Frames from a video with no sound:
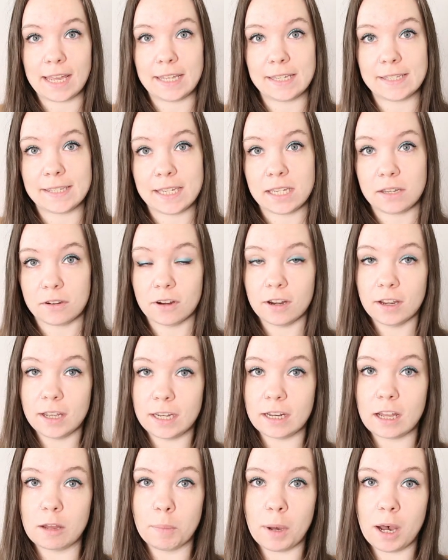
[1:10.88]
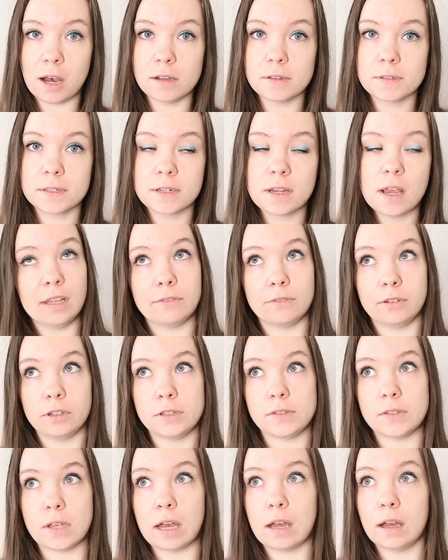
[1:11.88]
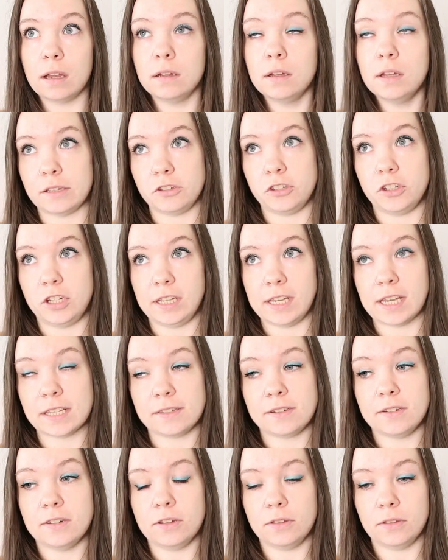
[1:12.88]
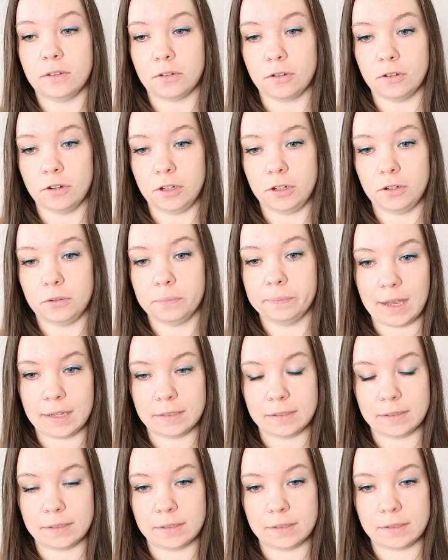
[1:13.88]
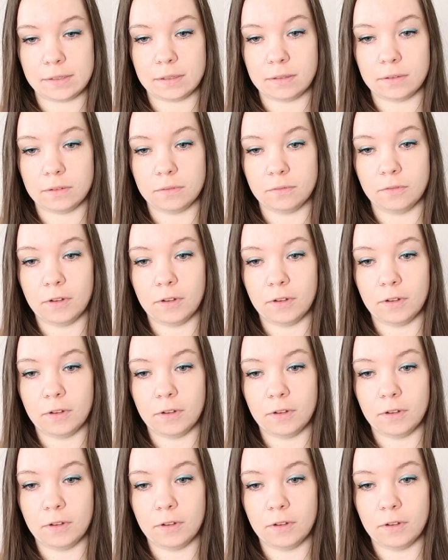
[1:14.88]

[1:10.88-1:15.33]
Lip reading: a secret in her past. It follows her as she gets to know the crew and